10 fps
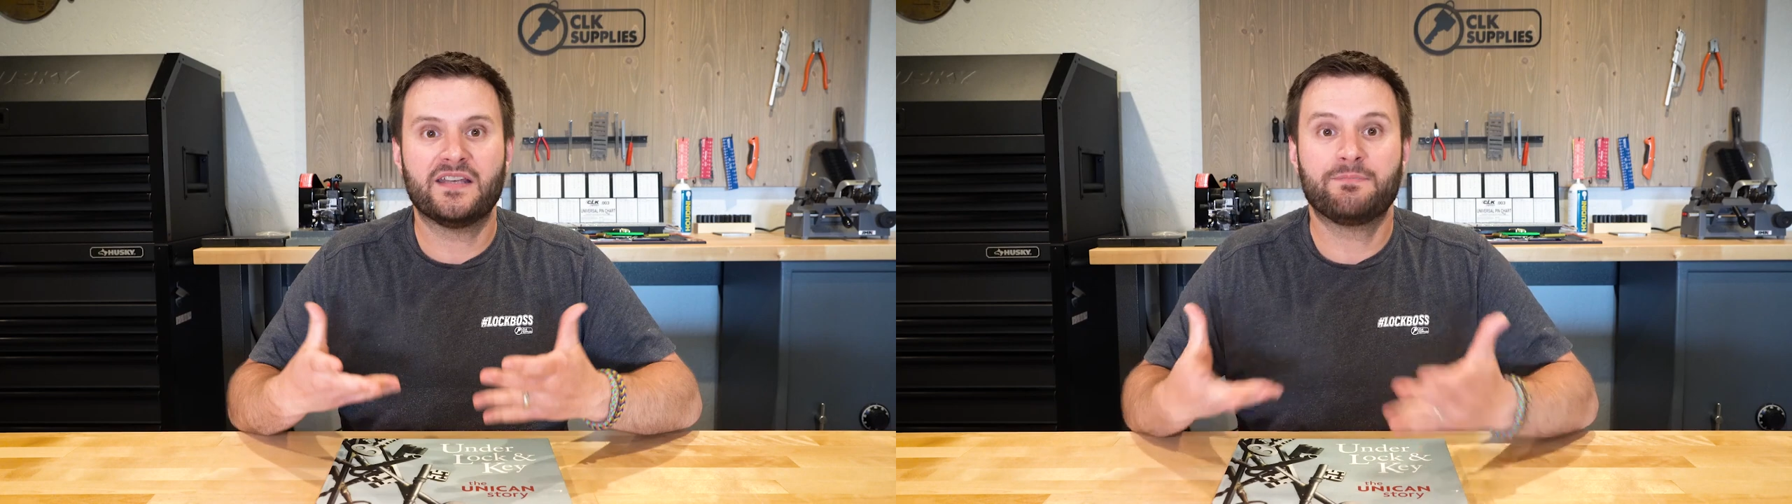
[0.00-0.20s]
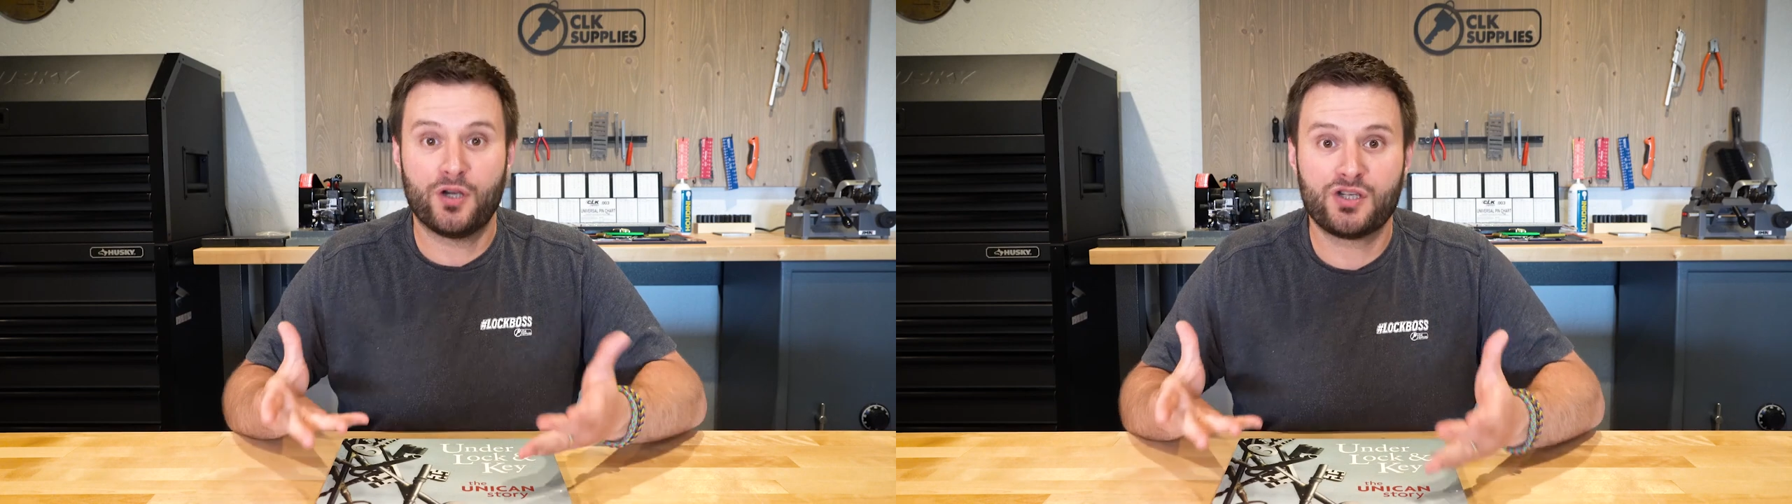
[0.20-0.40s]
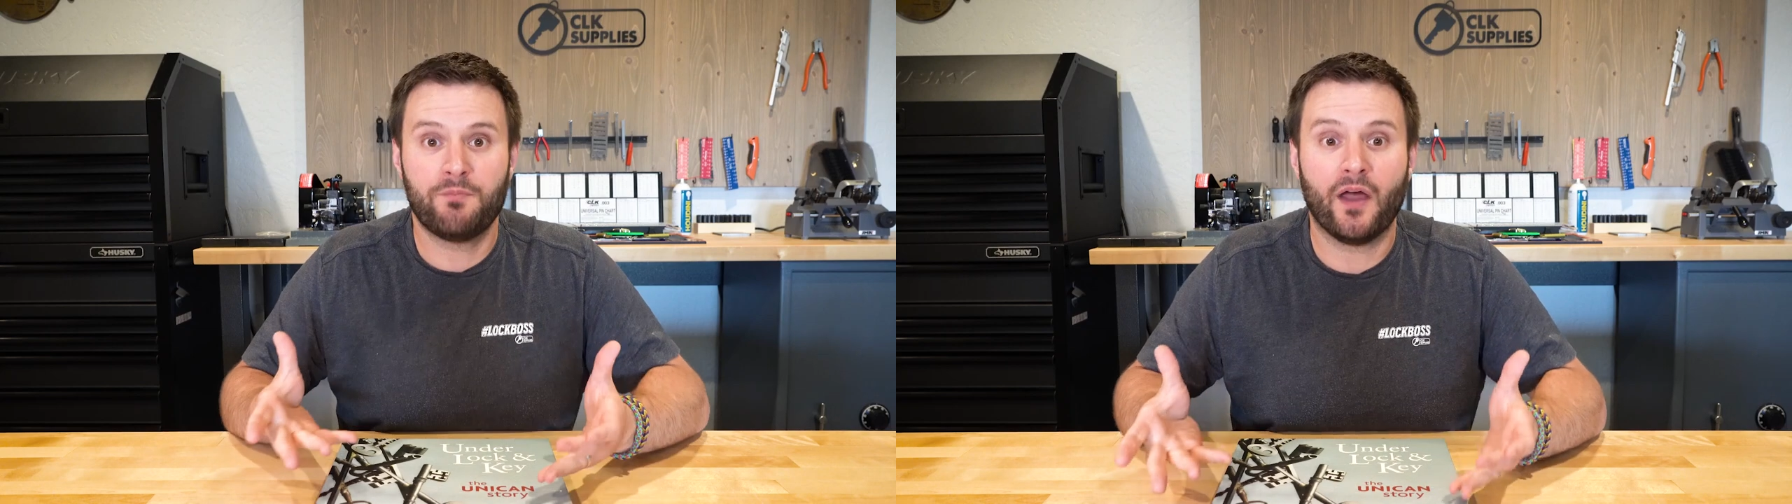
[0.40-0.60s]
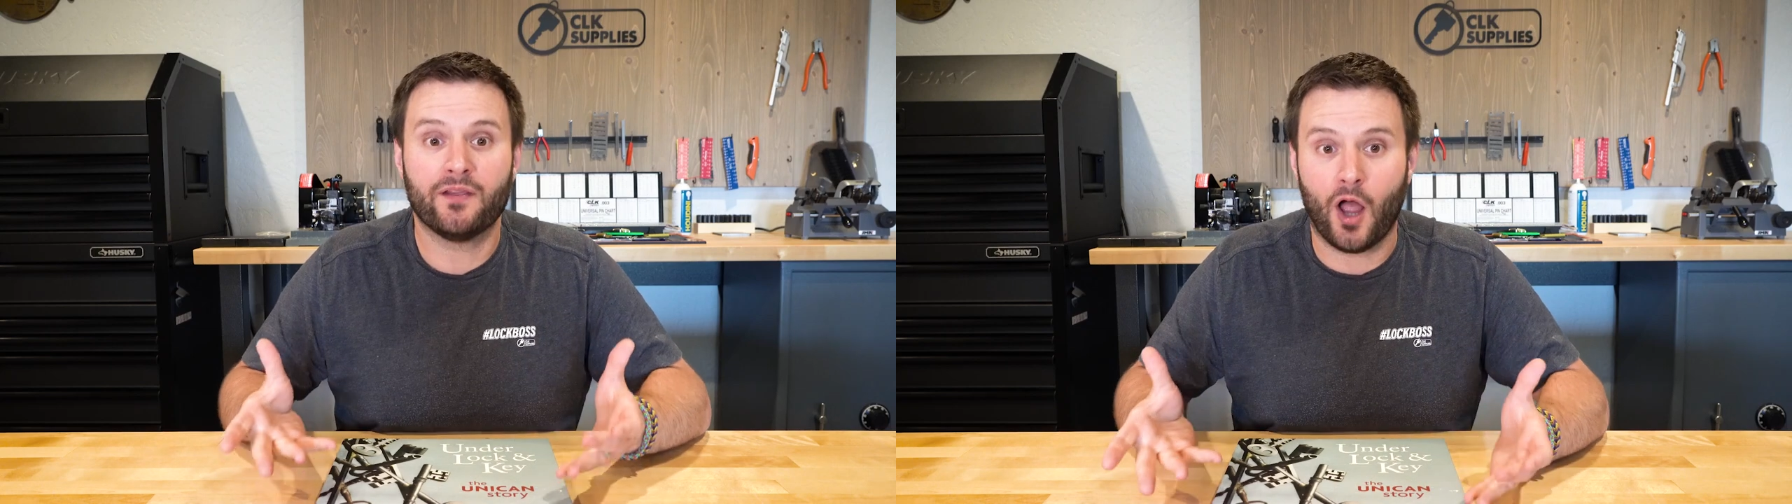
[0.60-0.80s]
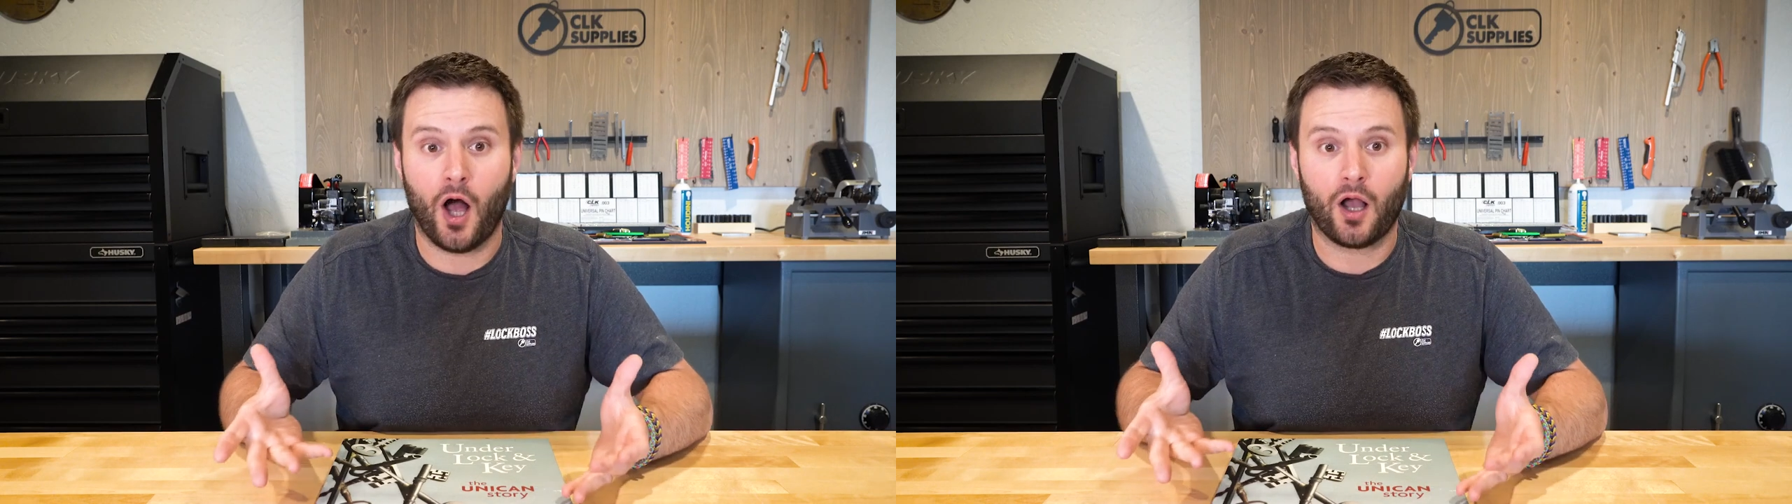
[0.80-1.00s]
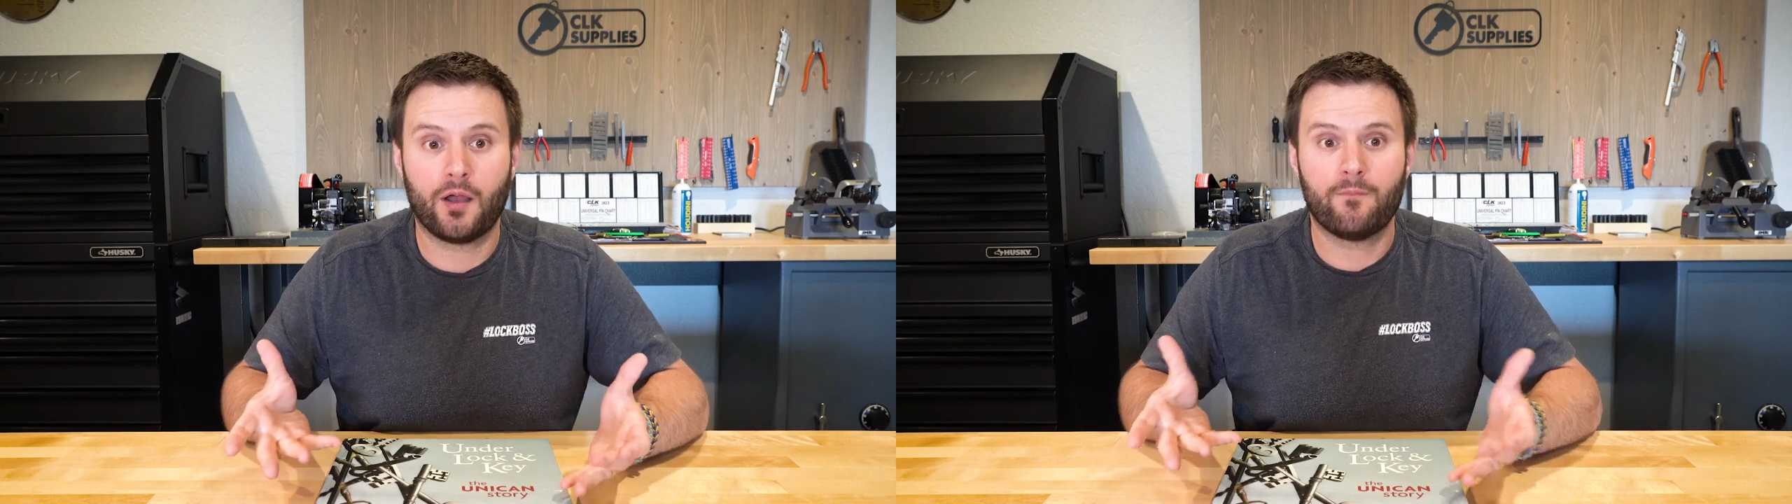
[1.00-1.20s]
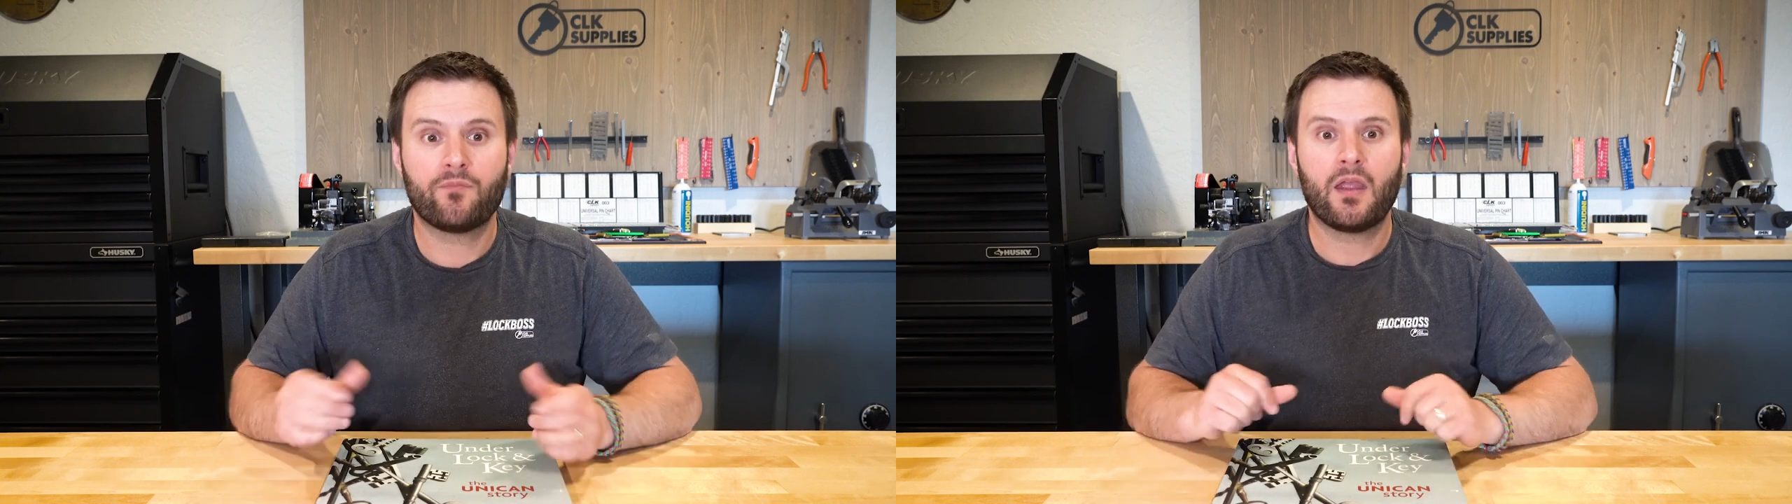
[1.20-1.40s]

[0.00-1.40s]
this push button lock.